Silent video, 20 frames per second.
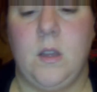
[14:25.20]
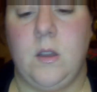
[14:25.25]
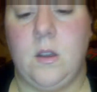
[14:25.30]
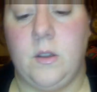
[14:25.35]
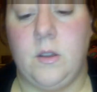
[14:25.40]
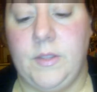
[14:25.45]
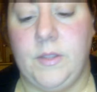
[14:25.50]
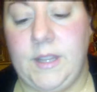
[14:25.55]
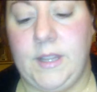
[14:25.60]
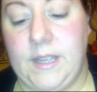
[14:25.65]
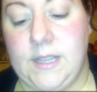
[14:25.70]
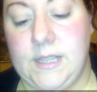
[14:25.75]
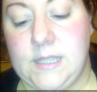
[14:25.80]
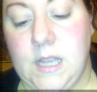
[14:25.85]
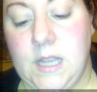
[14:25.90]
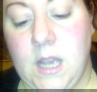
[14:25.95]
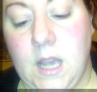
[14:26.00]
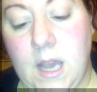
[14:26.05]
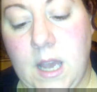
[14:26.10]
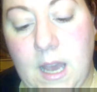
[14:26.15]
on
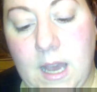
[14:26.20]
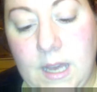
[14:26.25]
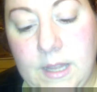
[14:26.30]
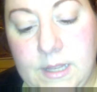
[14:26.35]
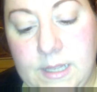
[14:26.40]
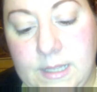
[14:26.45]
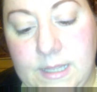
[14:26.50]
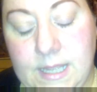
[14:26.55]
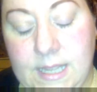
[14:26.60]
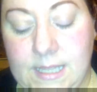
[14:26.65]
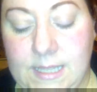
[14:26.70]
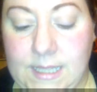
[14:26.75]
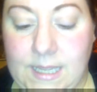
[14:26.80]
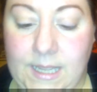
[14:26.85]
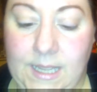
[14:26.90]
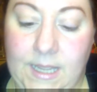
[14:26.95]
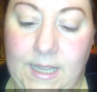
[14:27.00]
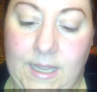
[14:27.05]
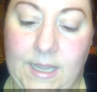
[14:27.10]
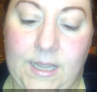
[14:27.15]
this. And this
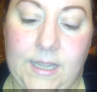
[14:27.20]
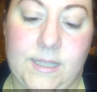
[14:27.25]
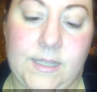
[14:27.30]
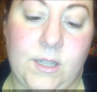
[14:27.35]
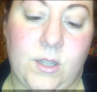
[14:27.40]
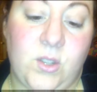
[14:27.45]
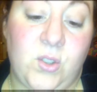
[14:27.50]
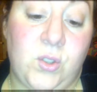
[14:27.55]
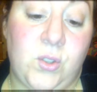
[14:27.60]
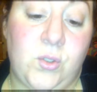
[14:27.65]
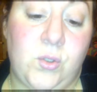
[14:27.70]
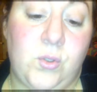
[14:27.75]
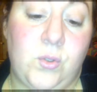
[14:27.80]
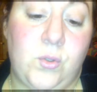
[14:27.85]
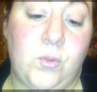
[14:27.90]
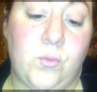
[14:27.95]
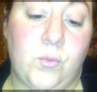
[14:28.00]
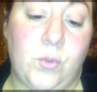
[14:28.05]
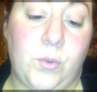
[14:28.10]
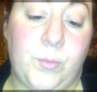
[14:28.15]
is
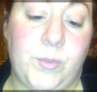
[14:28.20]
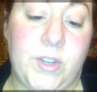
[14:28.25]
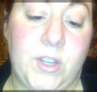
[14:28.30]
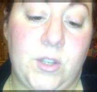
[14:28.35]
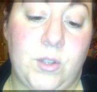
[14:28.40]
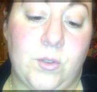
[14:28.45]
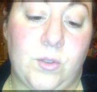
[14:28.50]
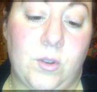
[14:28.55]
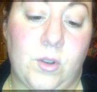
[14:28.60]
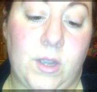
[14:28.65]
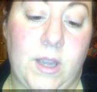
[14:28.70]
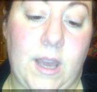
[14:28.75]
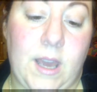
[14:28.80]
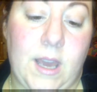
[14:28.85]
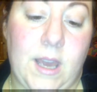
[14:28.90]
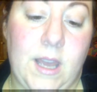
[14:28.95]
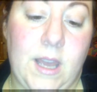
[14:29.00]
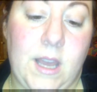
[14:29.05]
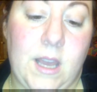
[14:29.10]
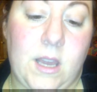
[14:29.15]
Strawberry
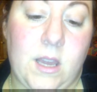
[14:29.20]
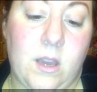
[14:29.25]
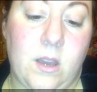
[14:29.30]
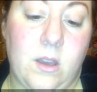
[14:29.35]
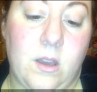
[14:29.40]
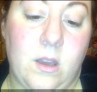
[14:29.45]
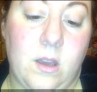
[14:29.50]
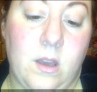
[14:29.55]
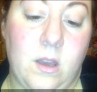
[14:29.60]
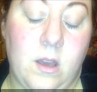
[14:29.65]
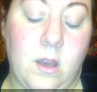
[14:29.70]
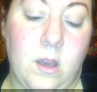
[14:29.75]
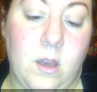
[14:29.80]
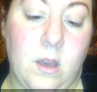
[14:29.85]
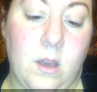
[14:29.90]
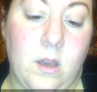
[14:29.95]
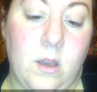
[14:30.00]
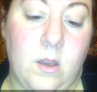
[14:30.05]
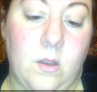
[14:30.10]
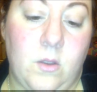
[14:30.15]
Shortcake,
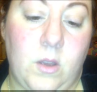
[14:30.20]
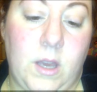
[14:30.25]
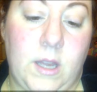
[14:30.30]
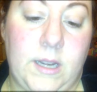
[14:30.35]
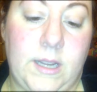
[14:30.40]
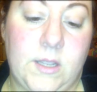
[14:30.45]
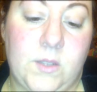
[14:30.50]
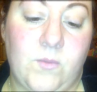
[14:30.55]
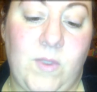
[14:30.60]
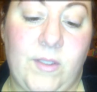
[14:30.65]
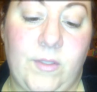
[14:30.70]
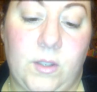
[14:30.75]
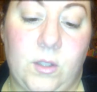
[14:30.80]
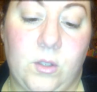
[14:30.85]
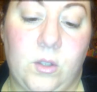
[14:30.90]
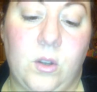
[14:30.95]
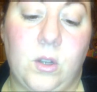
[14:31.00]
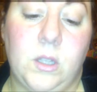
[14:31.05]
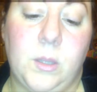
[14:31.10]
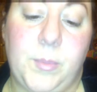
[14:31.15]
and it's
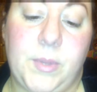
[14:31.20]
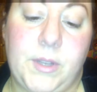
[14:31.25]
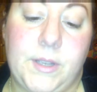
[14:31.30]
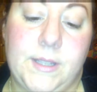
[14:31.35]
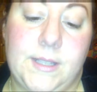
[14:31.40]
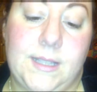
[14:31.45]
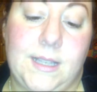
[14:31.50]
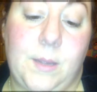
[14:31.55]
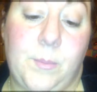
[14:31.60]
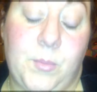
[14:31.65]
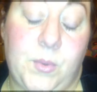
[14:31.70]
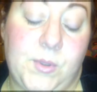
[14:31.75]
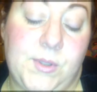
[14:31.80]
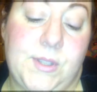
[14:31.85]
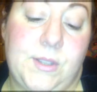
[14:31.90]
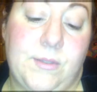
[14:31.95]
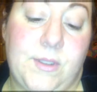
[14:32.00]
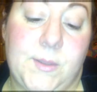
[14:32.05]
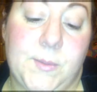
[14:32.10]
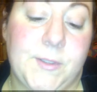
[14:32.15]
Revlon Colour Burst lip
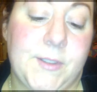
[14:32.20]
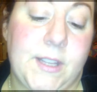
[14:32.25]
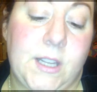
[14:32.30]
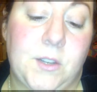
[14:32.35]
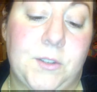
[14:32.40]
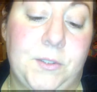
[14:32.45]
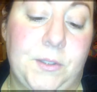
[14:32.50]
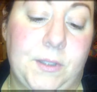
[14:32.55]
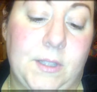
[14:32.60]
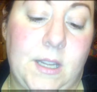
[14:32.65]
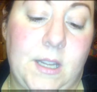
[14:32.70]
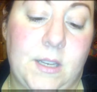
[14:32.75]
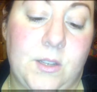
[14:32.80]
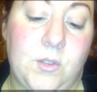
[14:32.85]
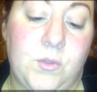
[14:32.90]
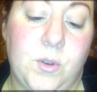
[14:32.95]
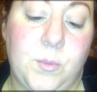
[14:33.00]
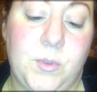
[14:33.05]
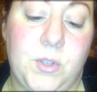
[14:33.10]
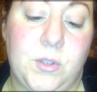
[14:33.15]
butter is what they called it.
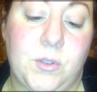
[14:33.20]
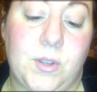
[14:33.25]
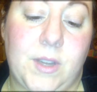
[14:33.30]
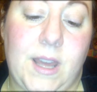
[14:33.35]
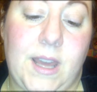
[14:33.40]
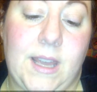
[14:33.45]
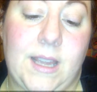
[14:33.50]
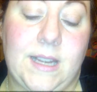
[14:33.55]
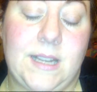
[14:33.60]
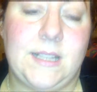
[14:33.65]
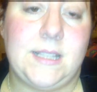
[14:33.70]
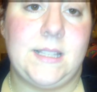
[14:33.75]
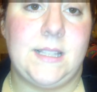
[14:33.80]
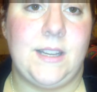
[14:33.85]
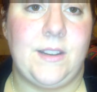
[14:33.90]
Strawberry Shortcake, and it's